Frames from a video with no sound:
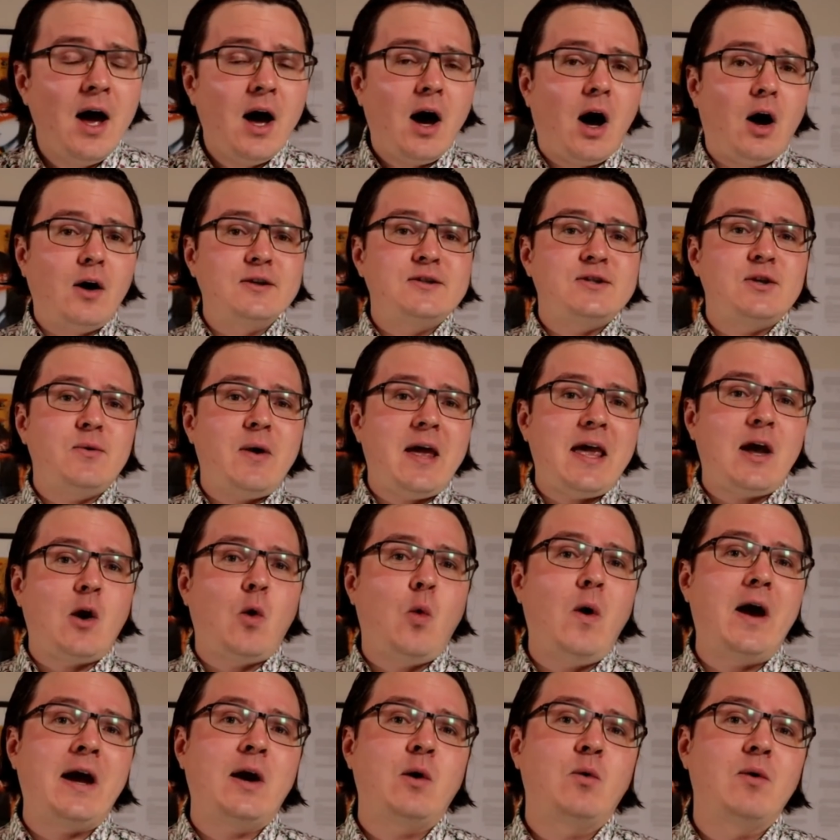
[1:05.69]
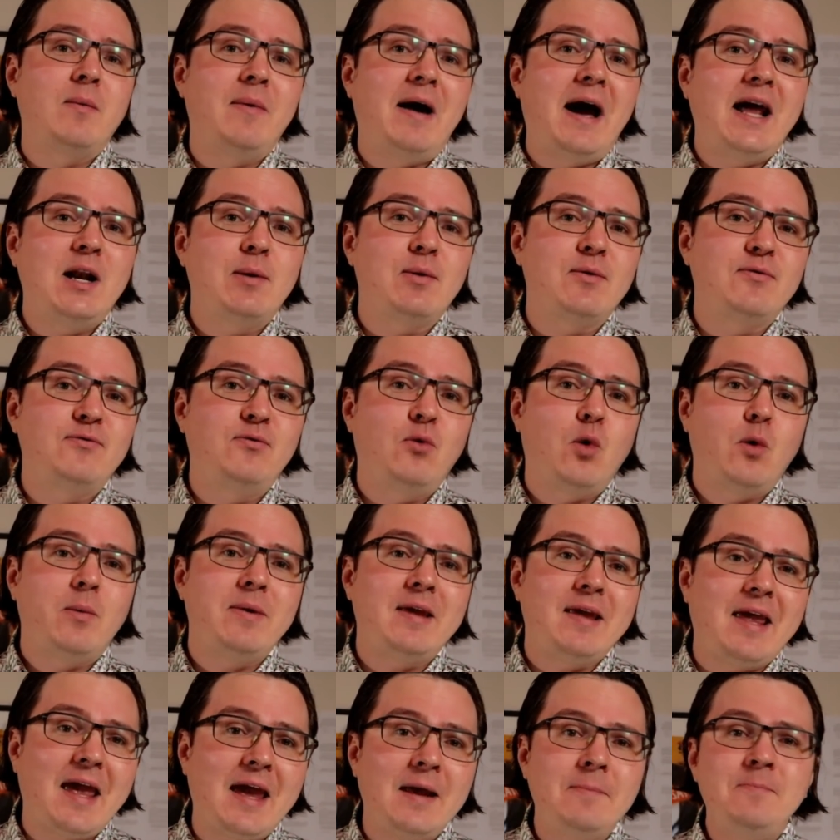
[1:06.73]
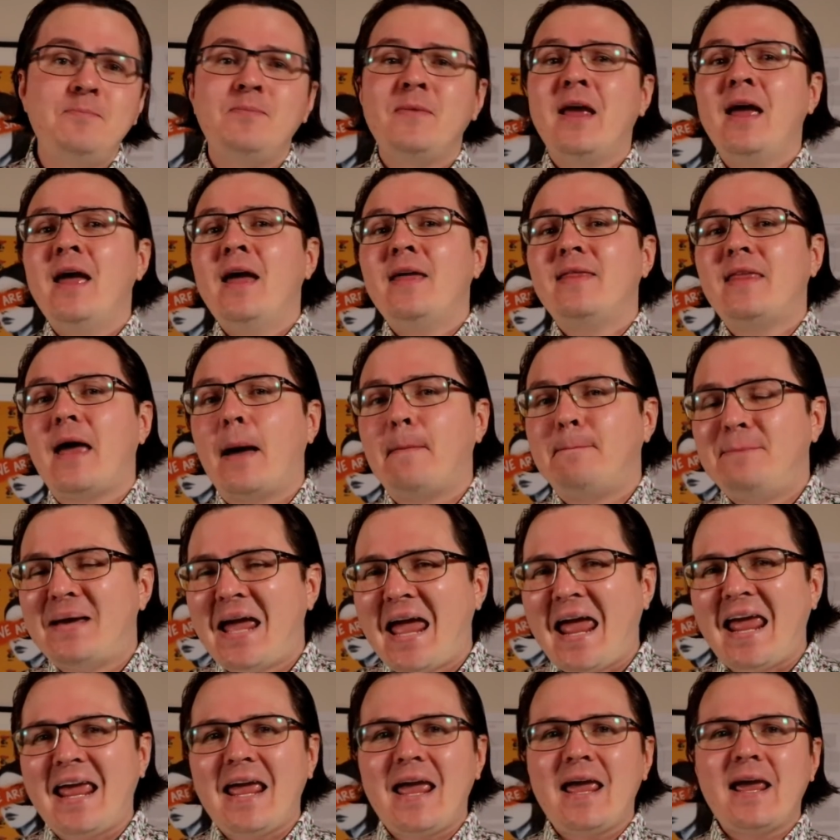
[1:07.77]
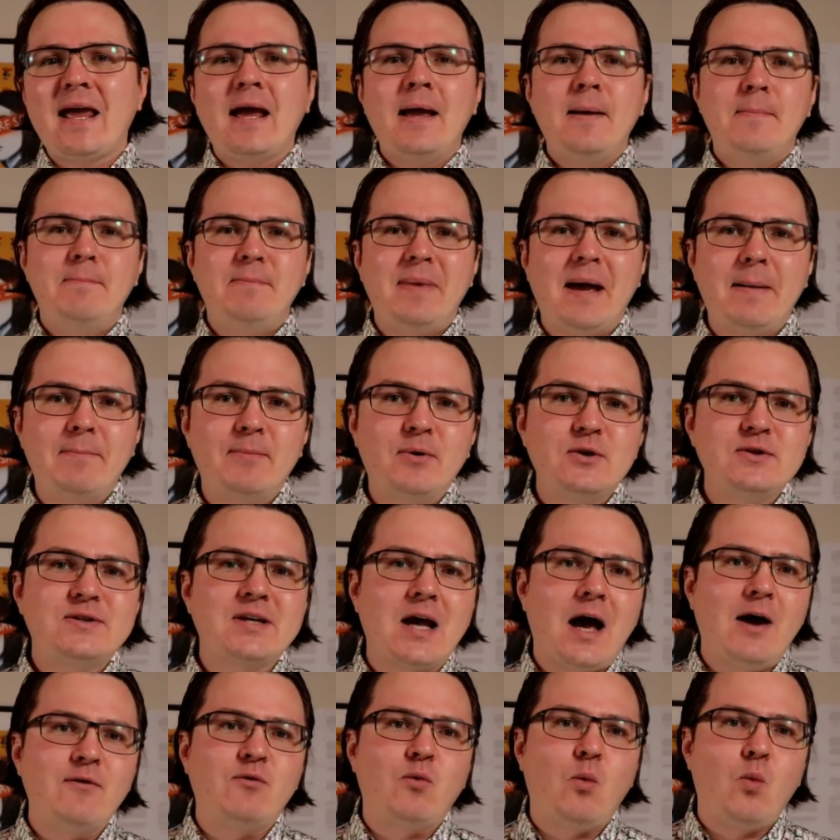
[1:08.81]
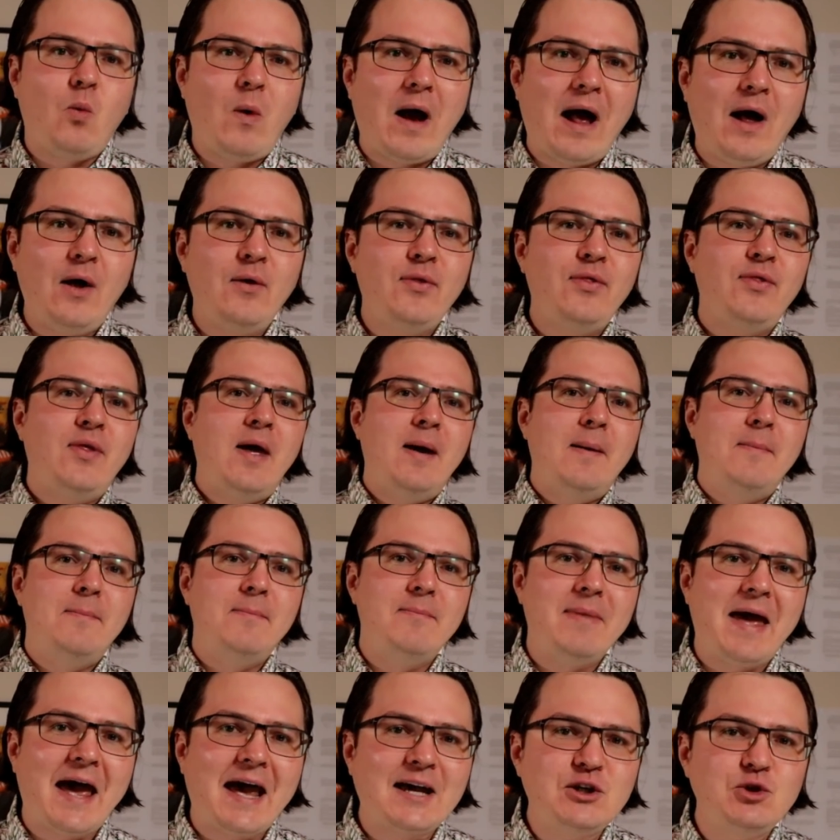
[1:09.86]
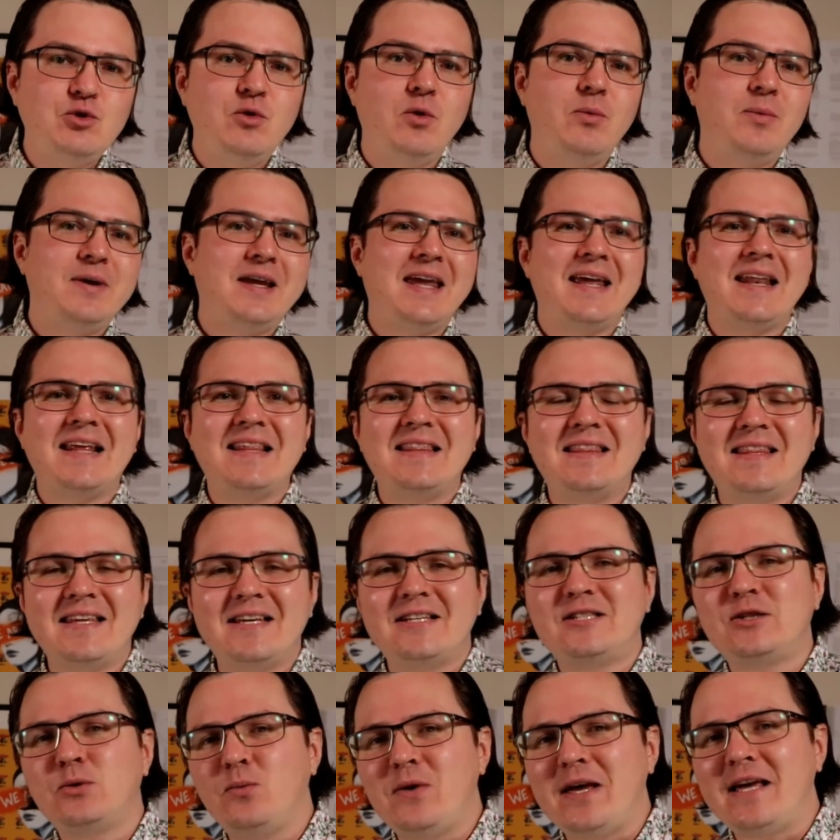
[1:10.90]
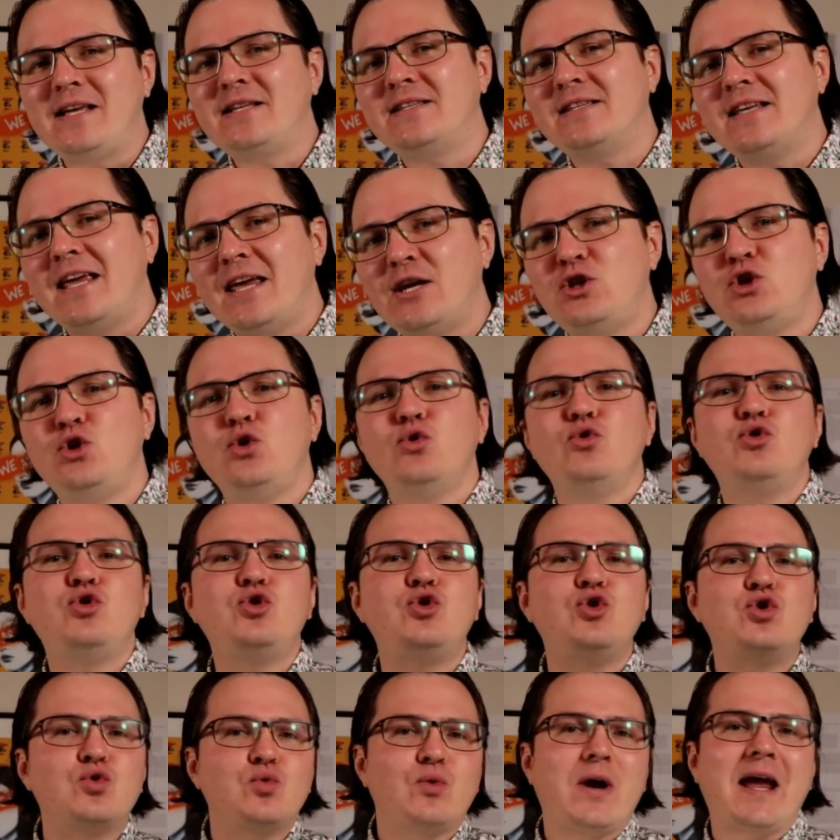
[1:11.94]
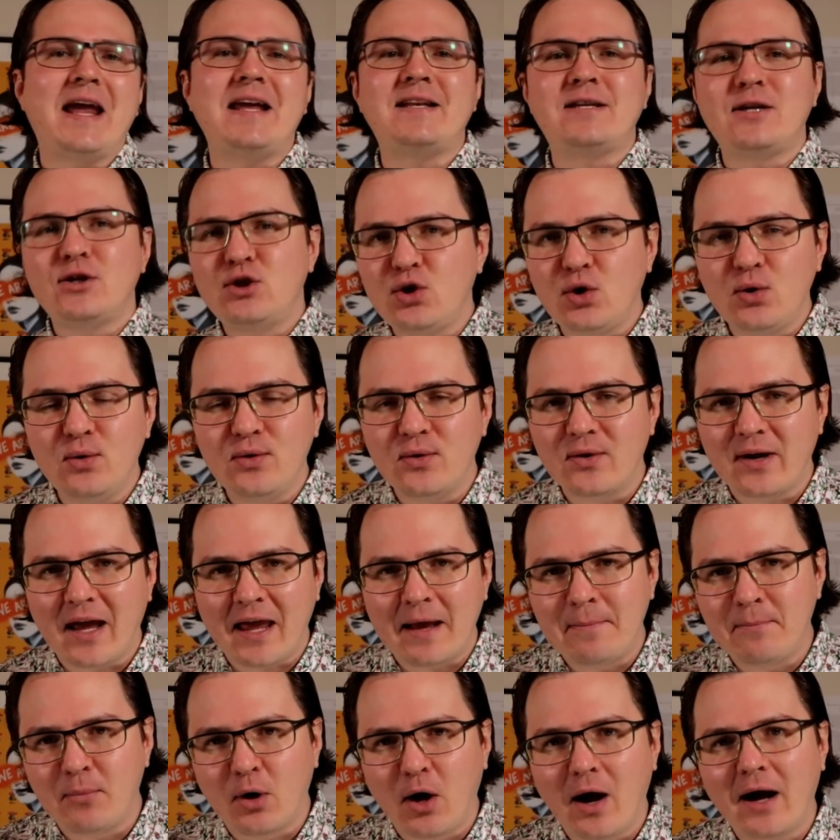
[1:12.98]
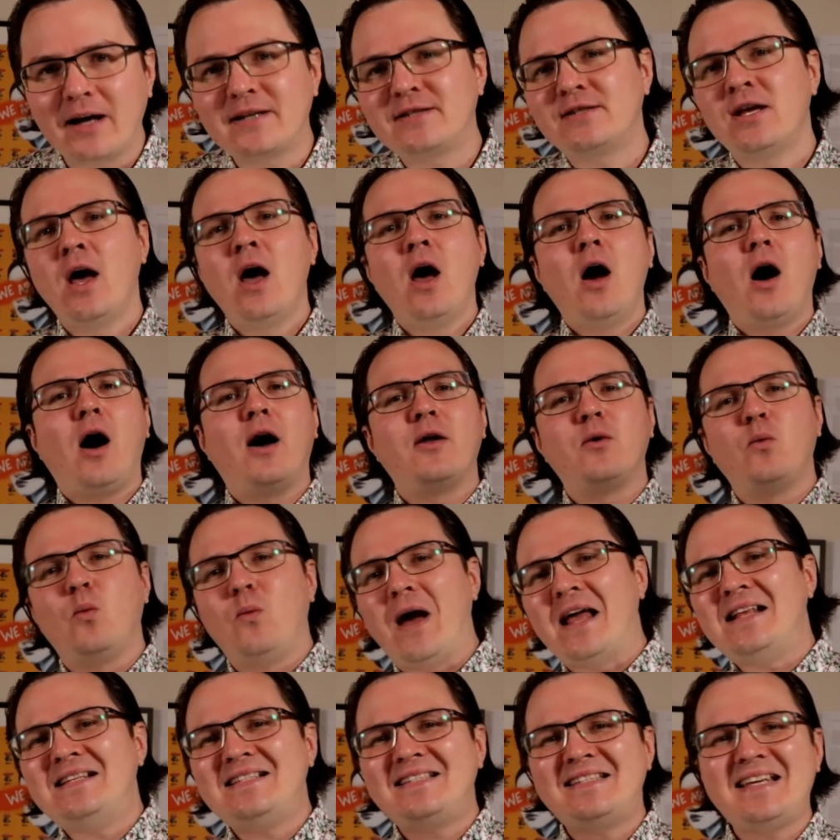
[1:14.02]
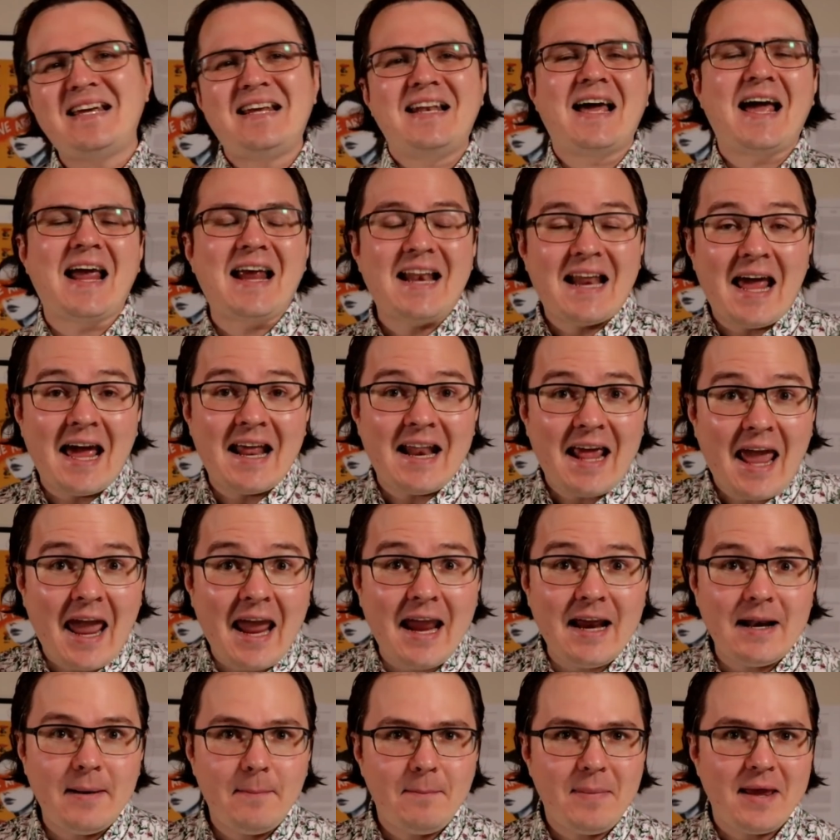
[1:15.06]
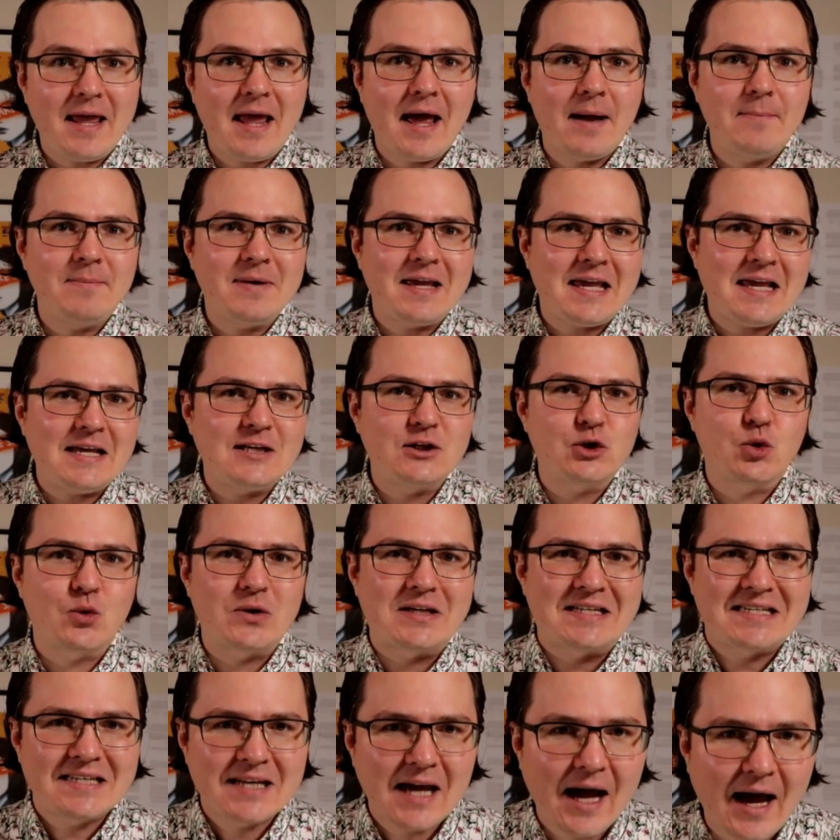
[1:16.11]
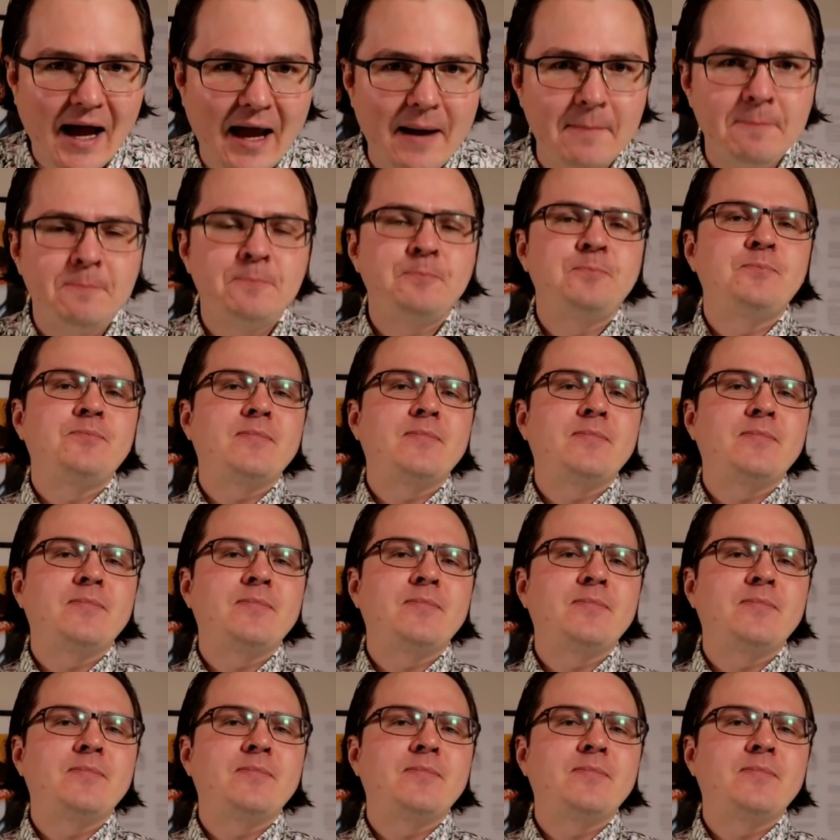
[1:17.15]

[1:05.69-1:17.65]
Also, a quick reminder before we begin that paying members of Wealth Mastery will be getting this week's issue straight to their inbox on Wednesday night at 8 p.m. Eastern Time.